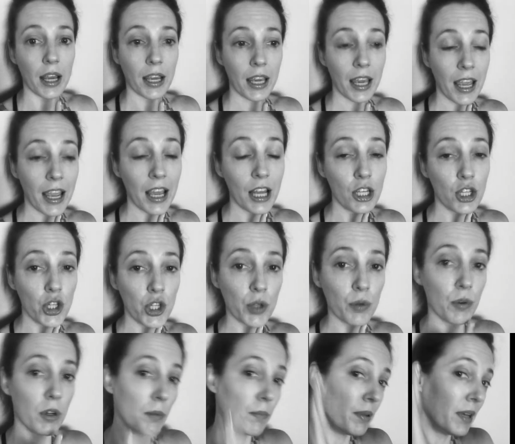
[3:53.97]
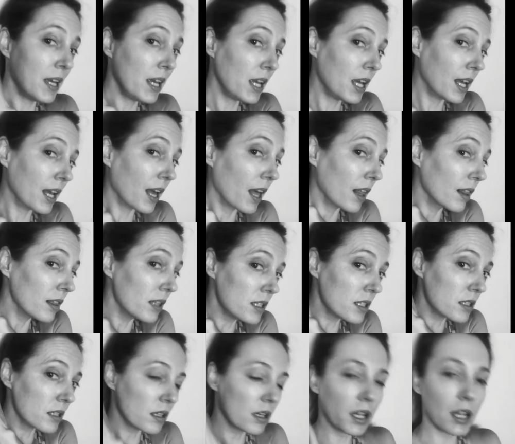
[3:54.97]
Can you repeat?
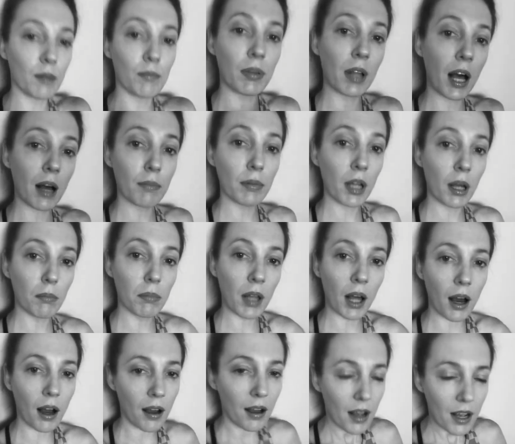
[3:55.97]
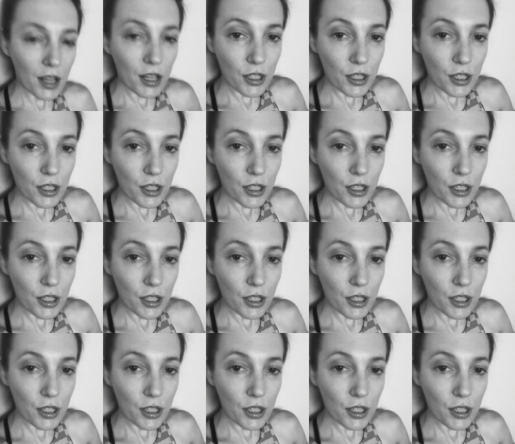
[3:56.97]
Listening, blah, blah, blah.